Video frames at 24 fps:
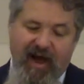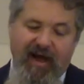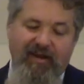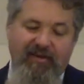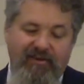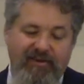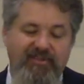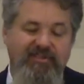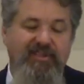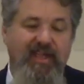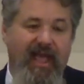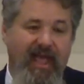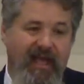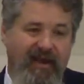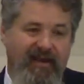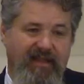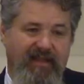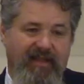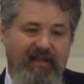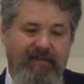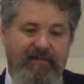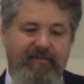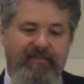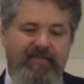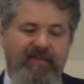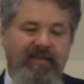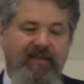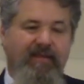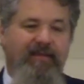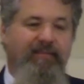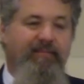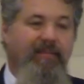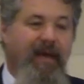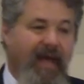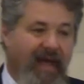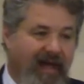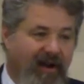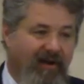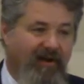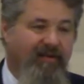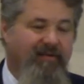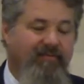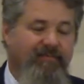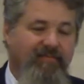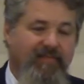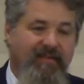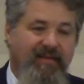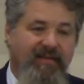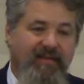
understanding manner.